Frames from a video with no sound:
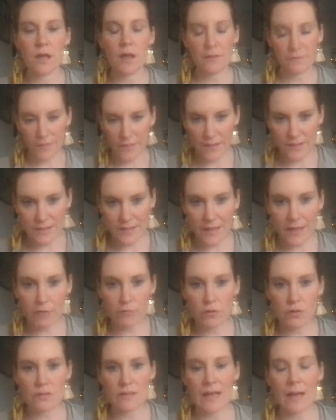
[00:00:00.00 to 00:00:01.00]
for this
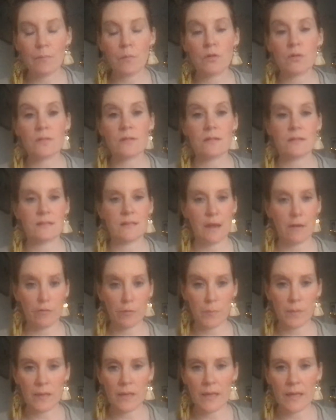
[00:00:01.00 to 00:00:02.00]
Hieros Gamos
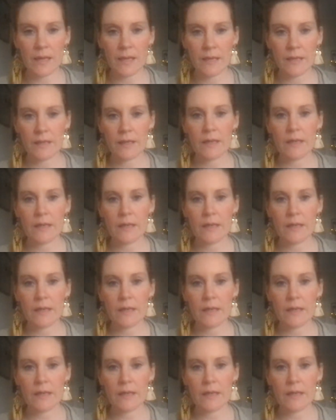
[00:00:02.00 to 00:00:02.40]
ceremony